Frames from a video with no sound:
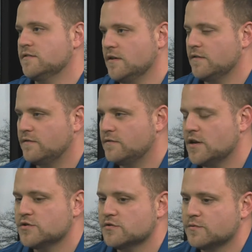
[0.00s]
Safe
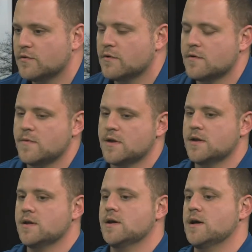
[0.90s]
Stations program.
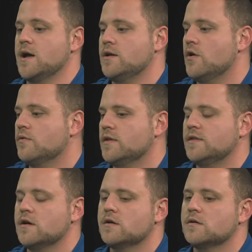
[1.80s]
And I know that
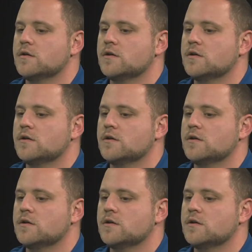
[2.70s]
they're